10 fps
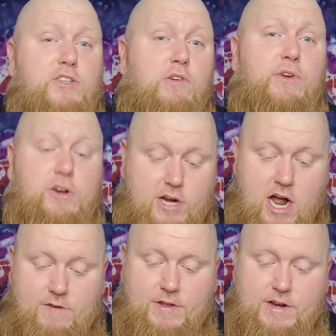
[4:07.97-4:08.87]
So if you're a
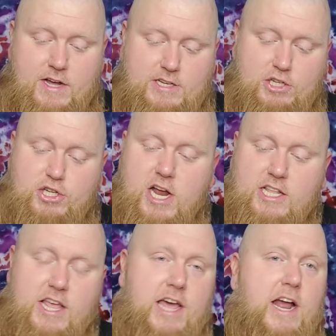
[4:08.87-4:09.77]
coffee nut,
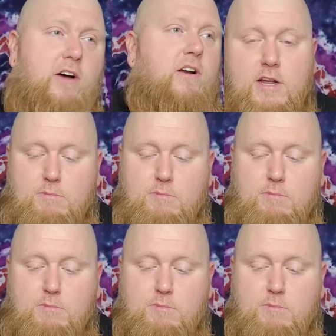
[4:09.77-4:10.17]
check that out.